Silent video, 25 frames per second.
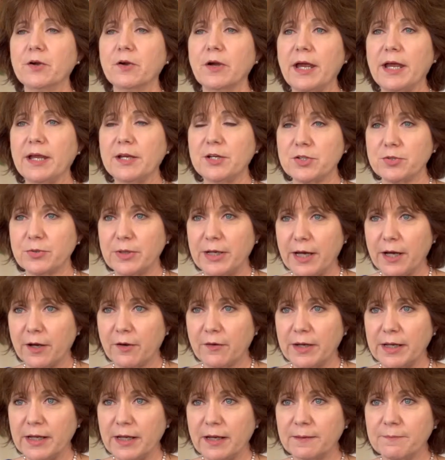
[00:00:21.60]
entry
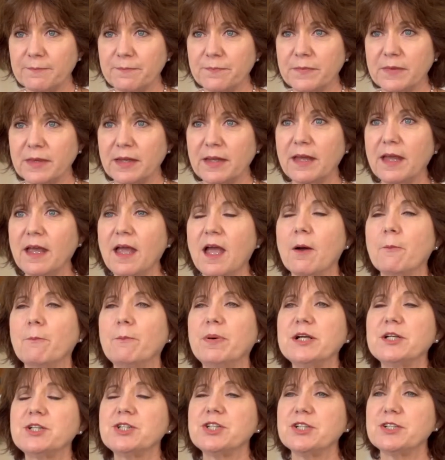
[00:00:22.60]
area
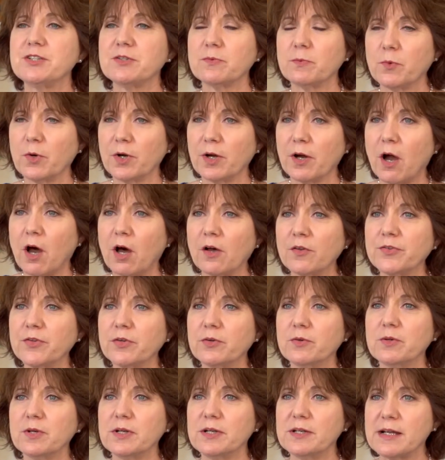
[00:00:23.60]
but she's we're
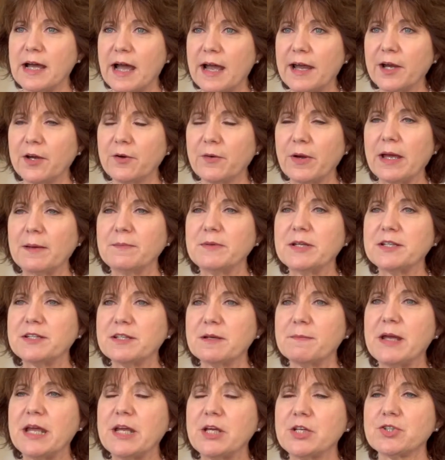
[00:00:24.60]
also diagrammed it to
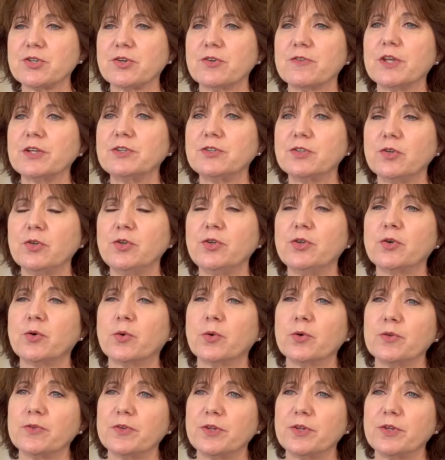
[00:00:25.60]
make sure that the, door,